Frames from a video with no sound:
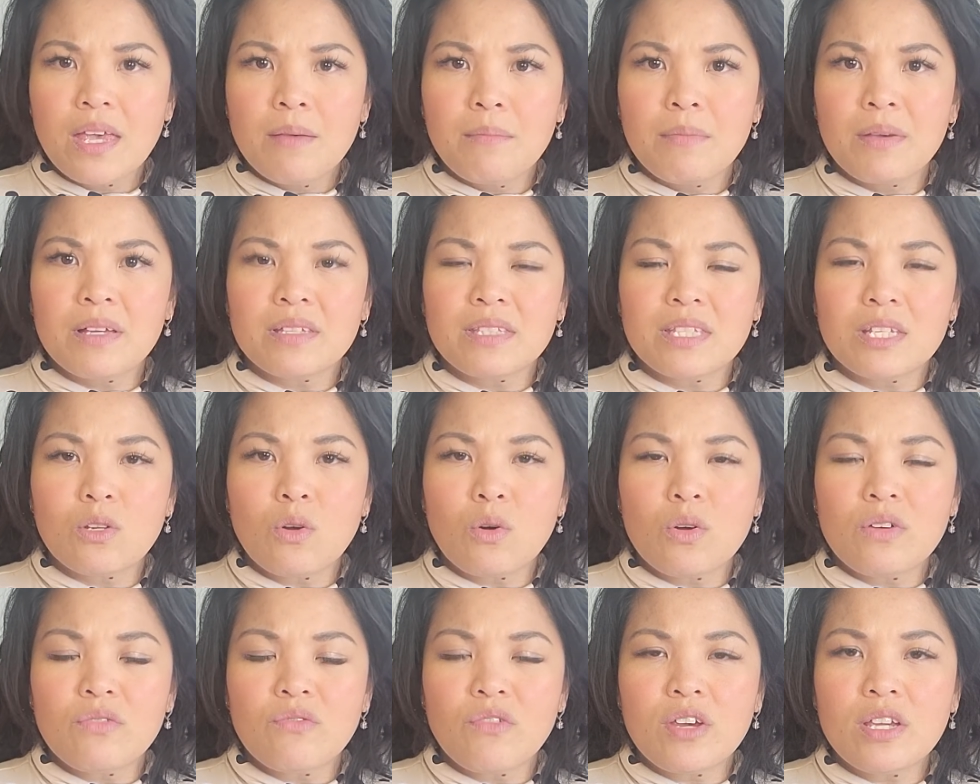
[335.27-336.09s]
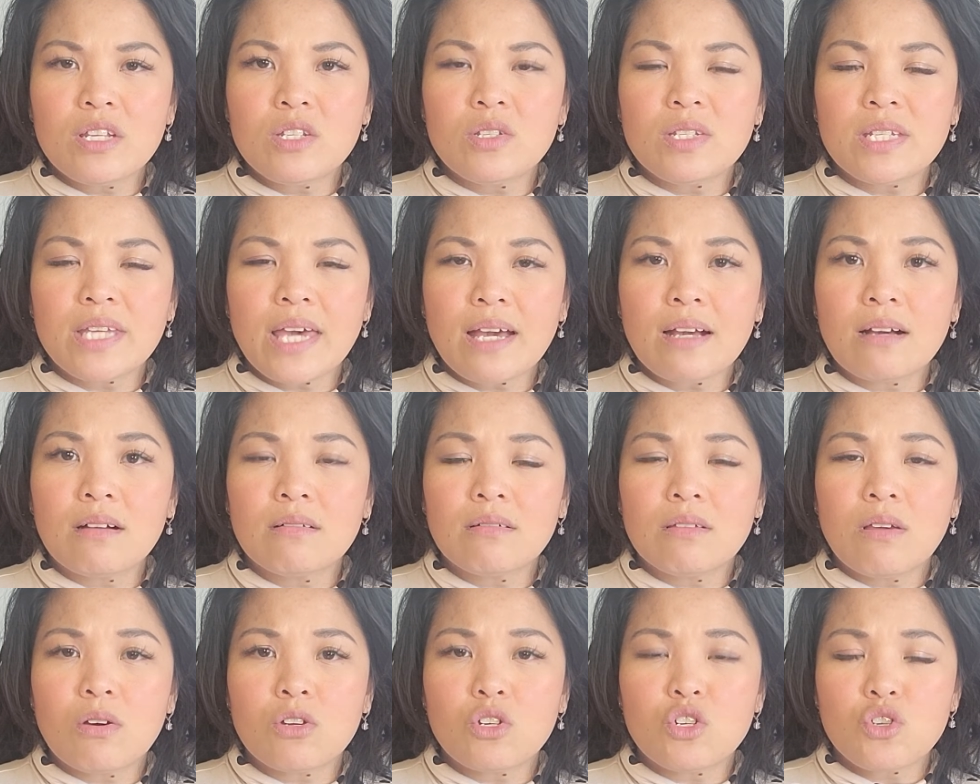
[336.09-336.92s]
because in order for you to tackle
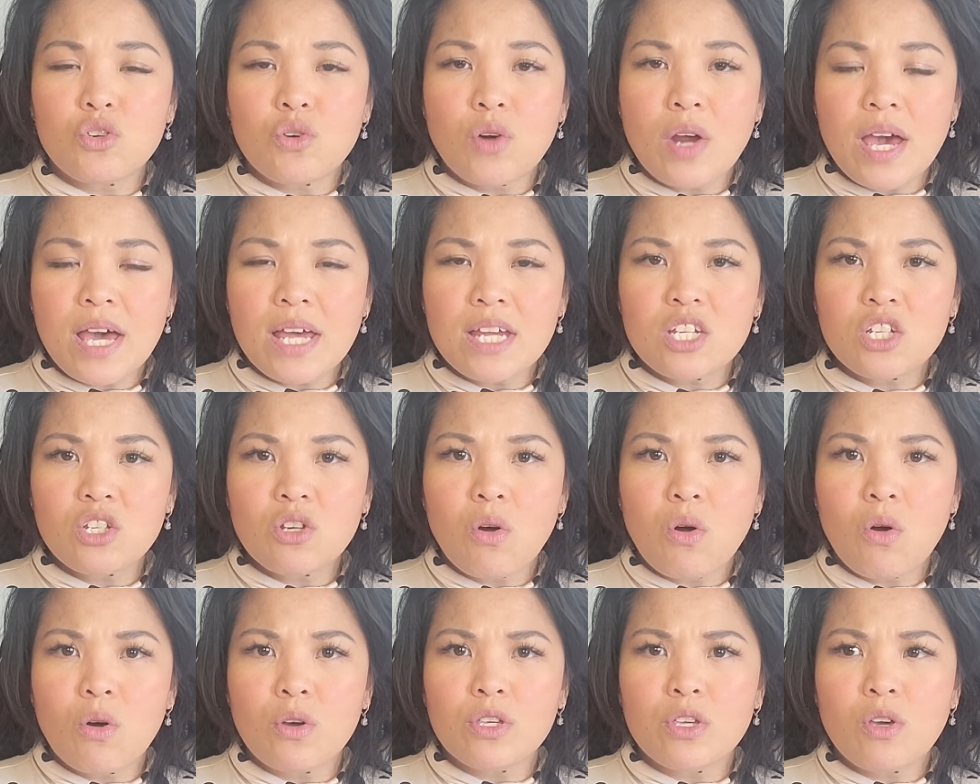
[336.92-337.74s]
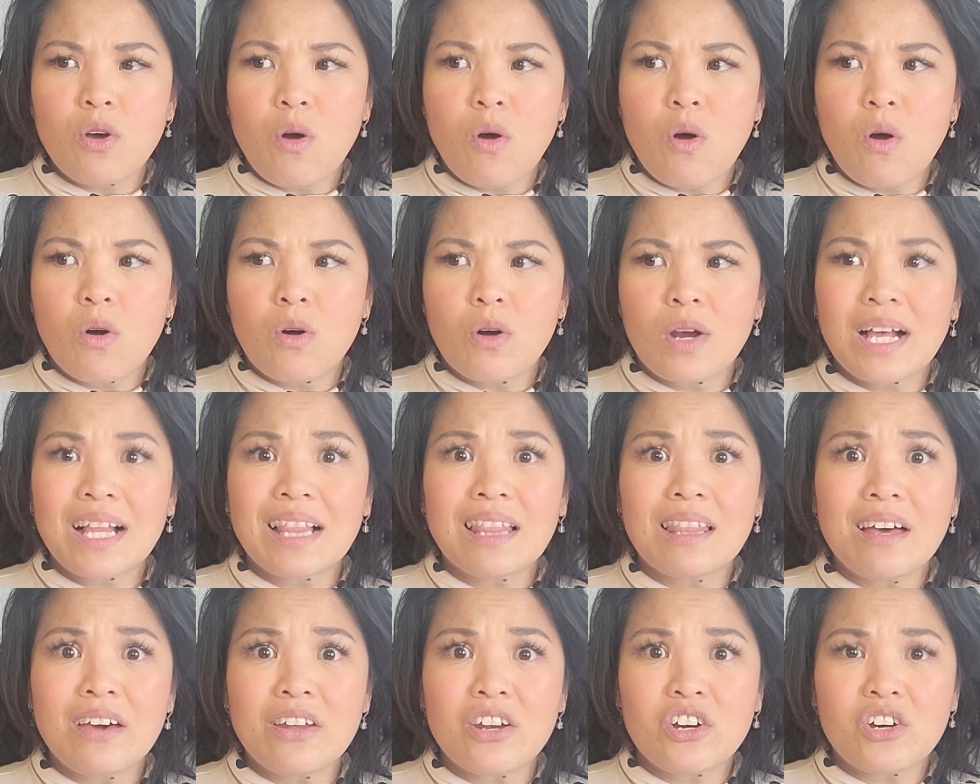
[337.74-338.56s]
your trash or your
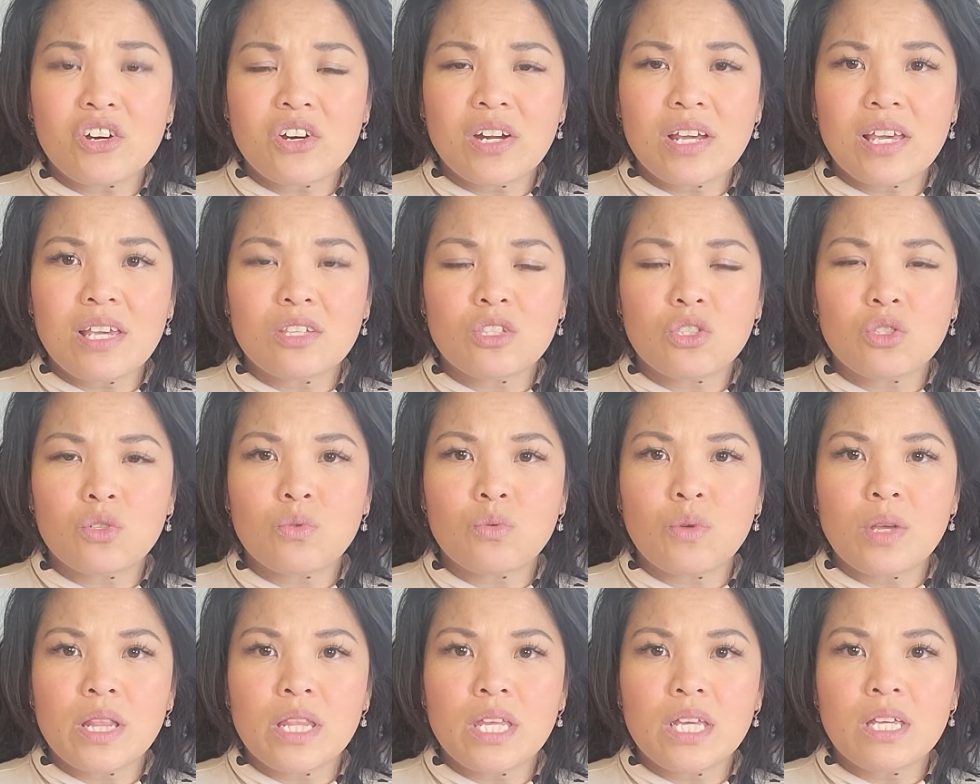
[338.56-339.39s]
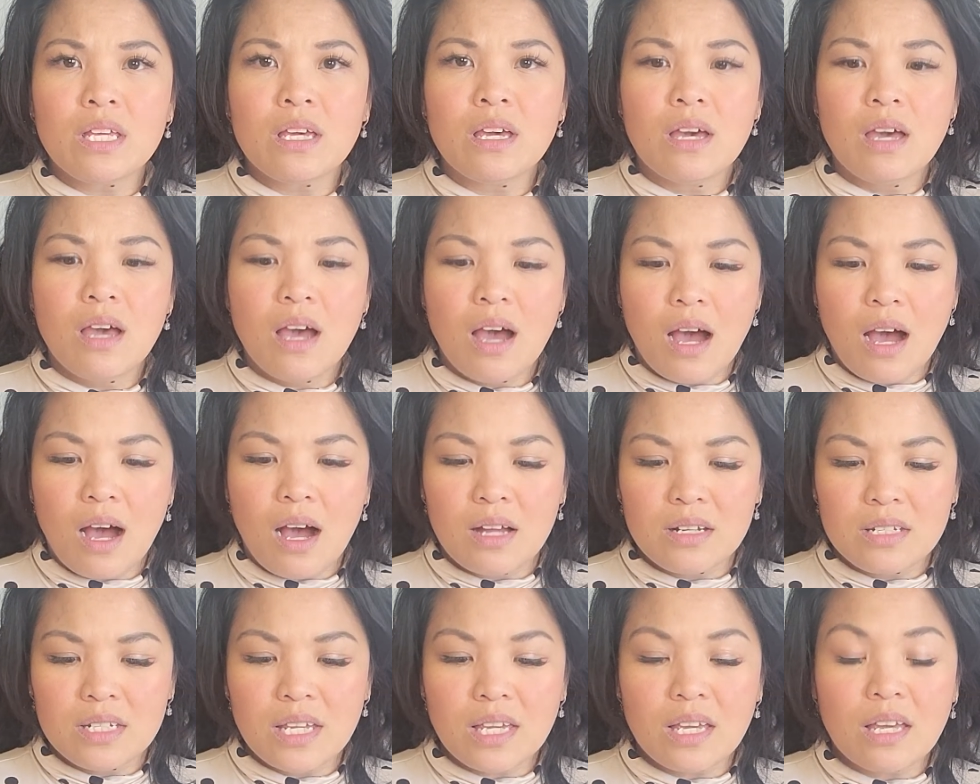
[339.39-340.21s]
clutter is to really
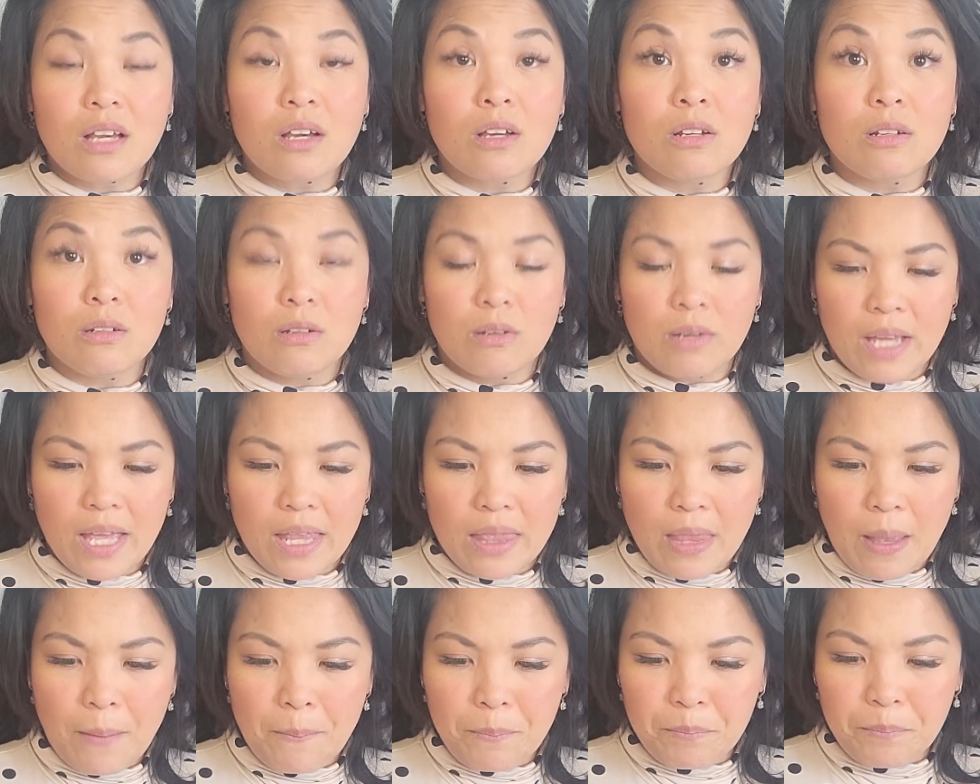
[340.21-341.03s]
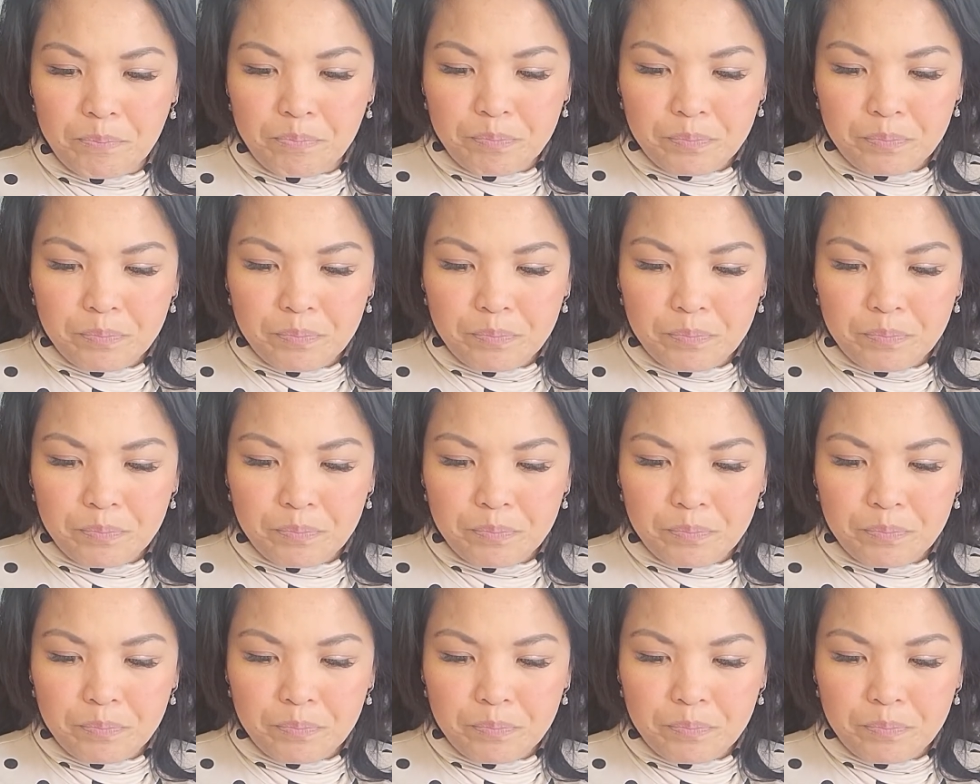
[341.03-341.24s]
uh, take a good look at them